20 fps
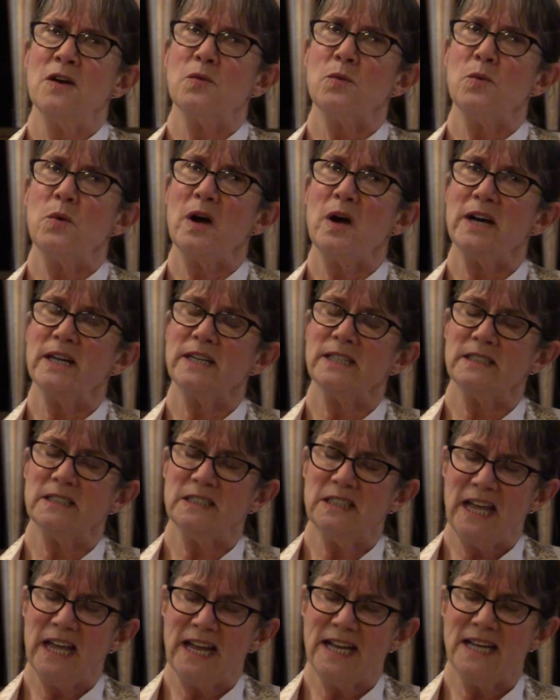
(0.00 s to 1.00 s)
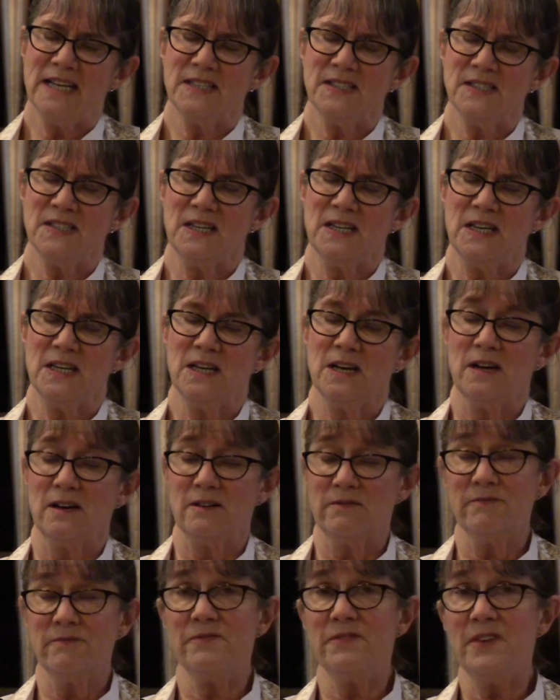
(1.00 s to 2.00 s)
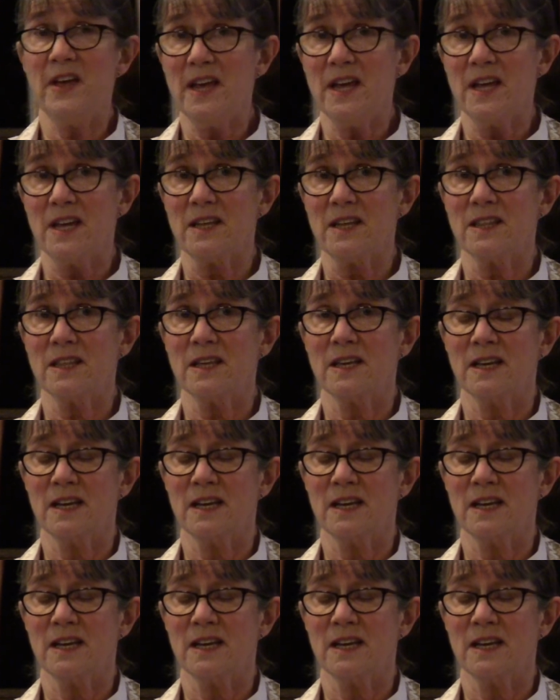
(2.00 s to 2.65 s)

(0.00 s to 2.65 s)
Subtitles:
what legacy of faith